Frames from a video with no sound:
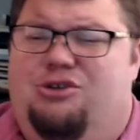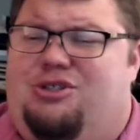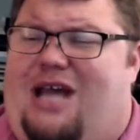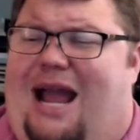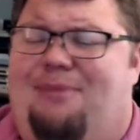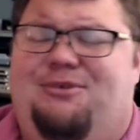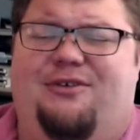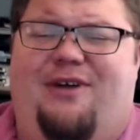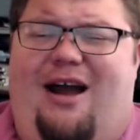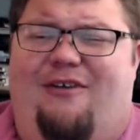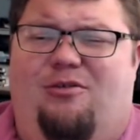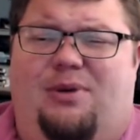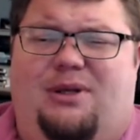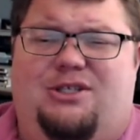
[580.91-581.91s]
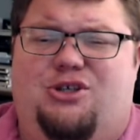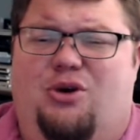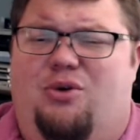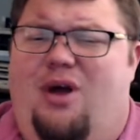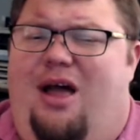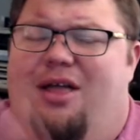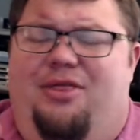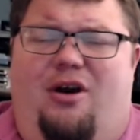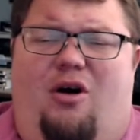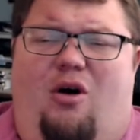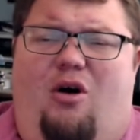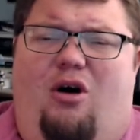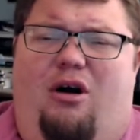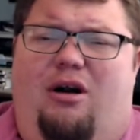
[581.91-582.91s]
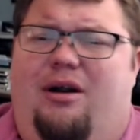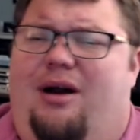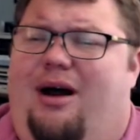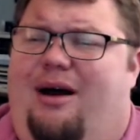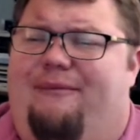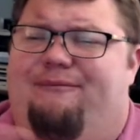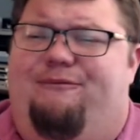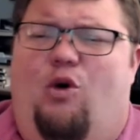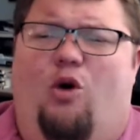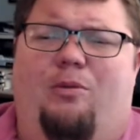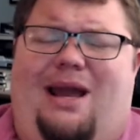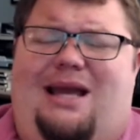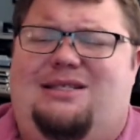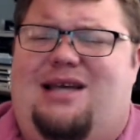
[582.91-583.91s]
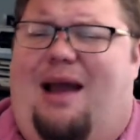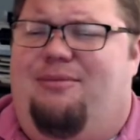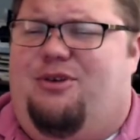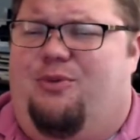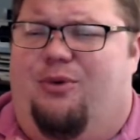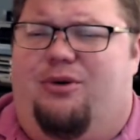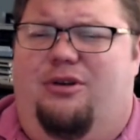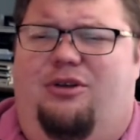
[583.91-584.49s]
types of government. So there are four main types that we're going to